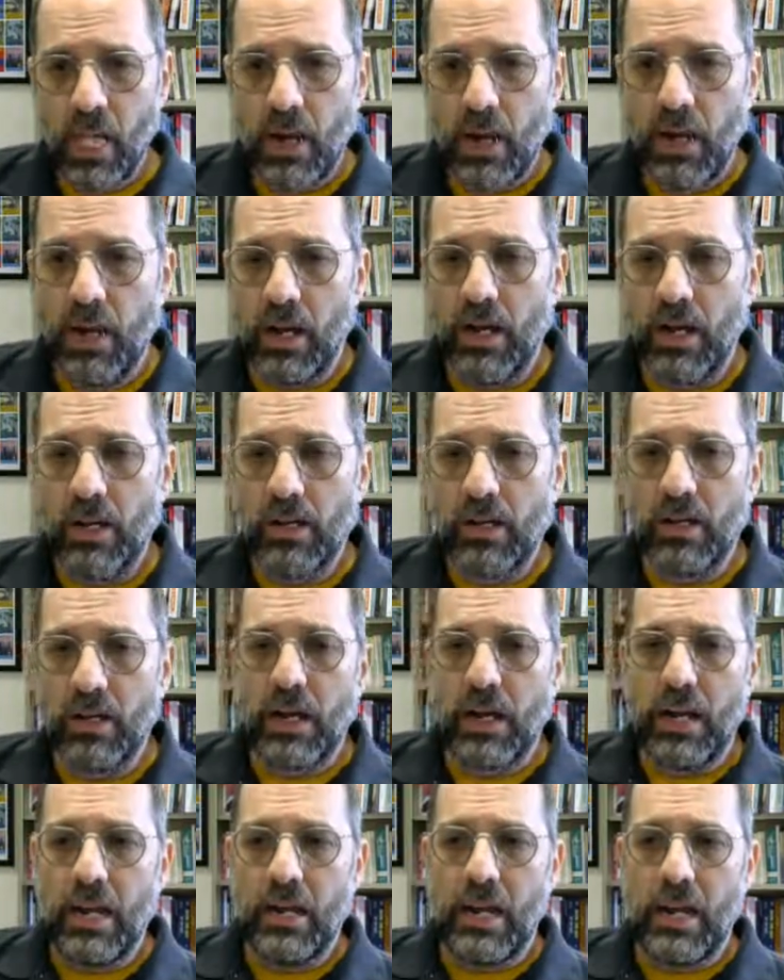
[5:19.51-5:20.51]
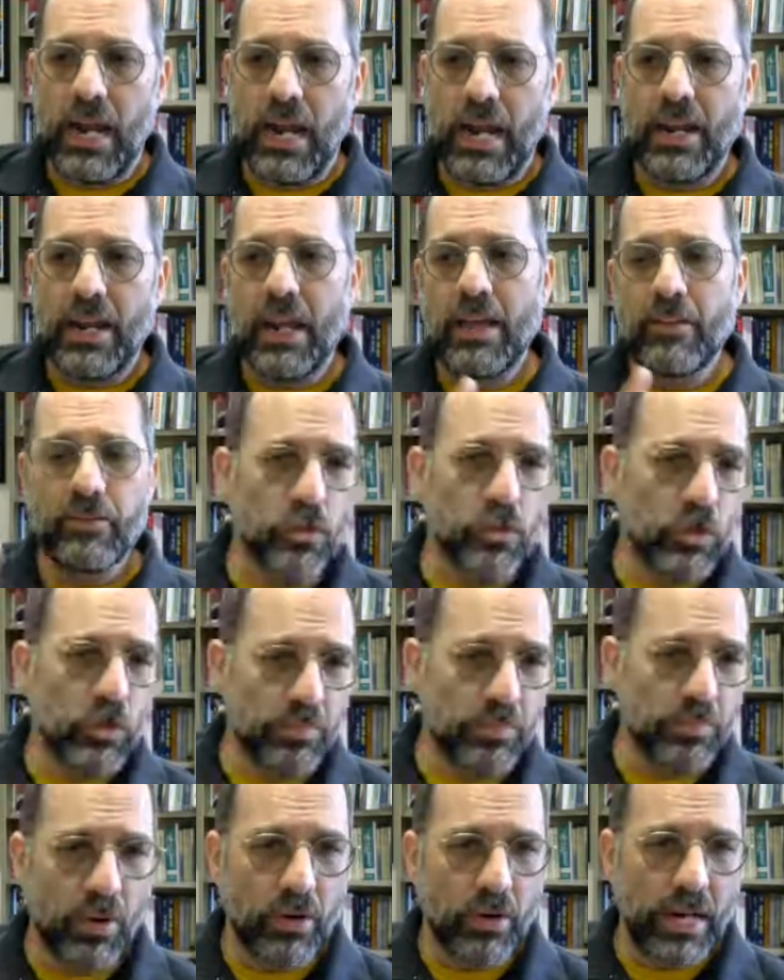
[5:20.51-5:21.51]
And I have
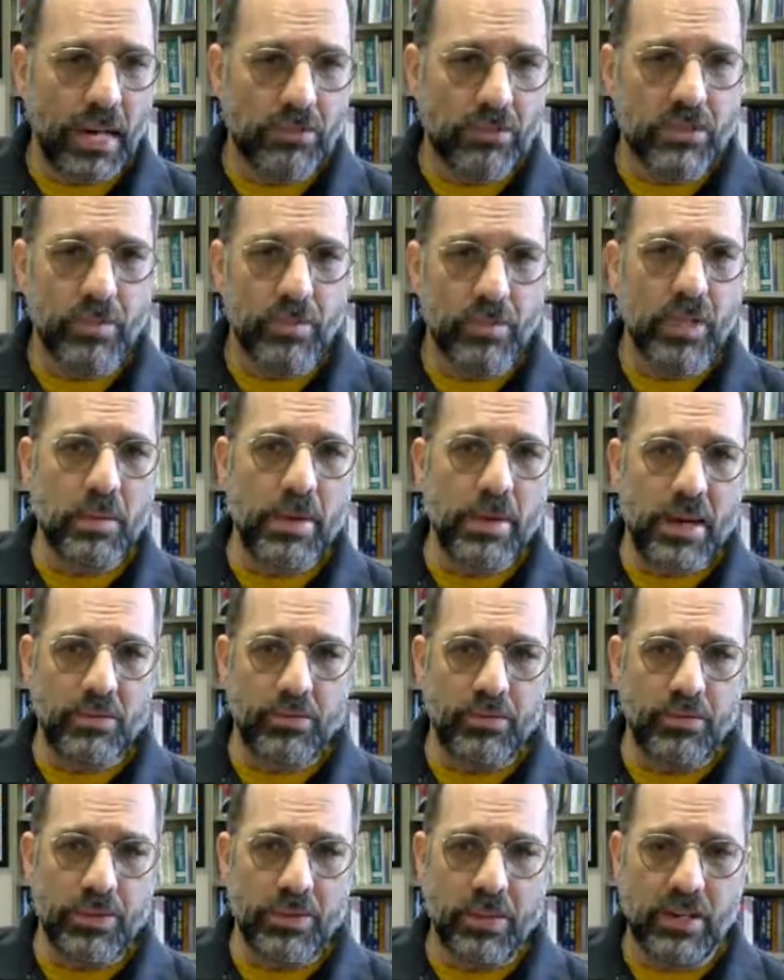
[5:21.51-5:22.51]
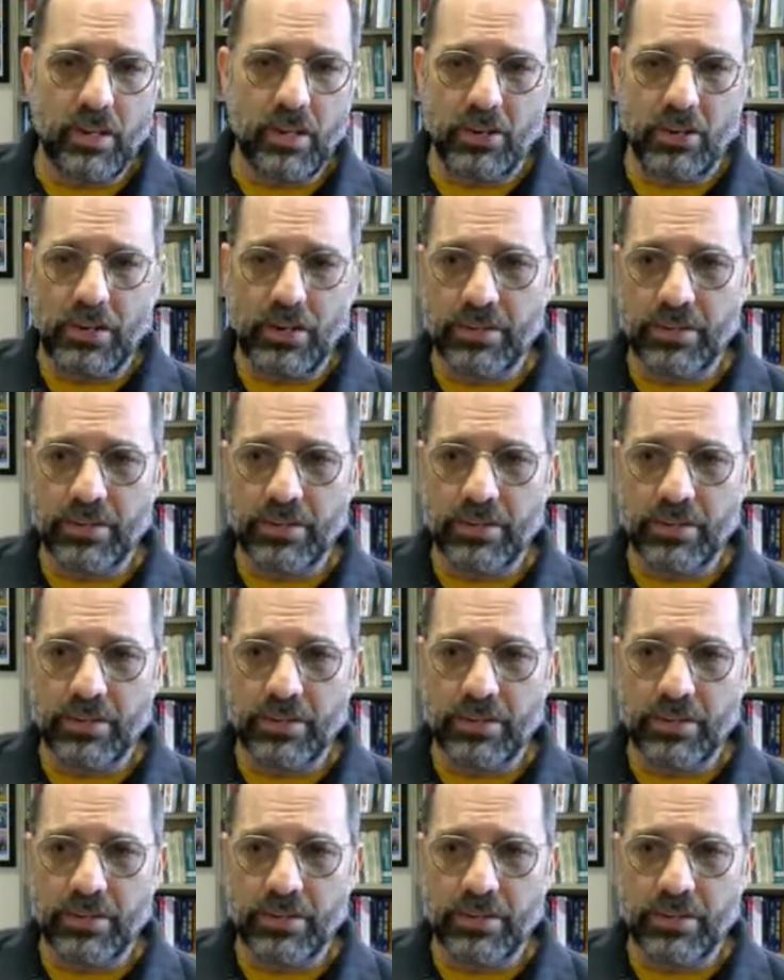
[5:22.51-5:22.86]
sort of broken out some of the benefits here